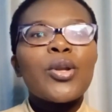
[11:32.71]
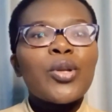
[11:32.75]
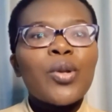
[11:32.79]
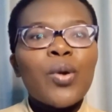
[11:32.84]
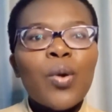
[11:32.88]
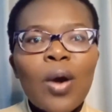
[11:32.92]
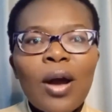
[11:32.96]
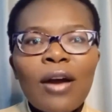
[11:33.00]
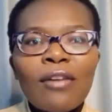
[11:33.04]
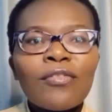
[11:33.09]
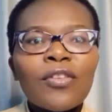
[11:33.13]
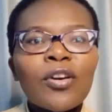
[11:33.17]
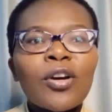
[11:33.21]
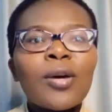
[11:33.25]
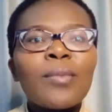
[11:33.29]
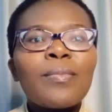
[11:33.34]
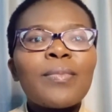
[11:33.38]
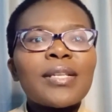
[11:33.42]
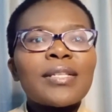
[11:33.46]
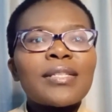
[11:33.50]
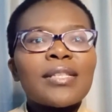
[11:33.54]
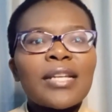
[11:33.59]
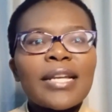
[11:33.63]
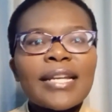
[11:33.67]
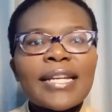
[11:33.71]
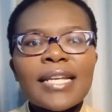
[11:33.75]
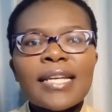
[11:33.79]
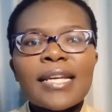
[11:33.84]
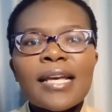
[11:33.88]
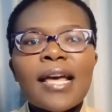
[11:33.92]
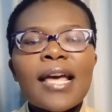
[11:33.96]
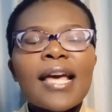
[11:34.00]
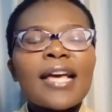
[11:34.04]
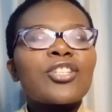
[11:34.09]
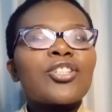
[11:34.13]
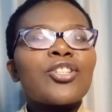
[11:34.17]
No, a verb is an
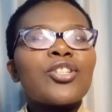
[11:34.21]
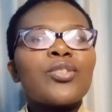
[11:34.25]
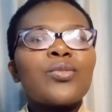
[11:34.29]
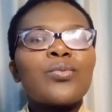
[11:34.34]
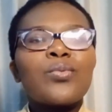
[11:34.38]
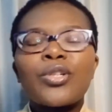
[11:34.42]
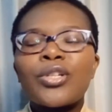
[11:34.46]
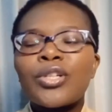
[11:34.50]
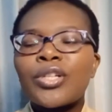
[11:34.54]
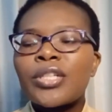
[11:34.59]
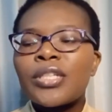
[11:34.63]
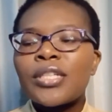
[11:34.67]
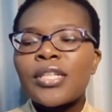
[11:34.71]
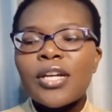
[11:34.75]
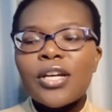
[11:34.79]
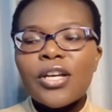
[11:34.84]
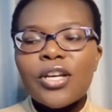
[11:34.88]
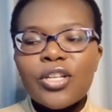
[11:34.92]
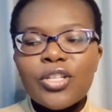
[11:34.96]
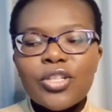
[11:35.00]
action word.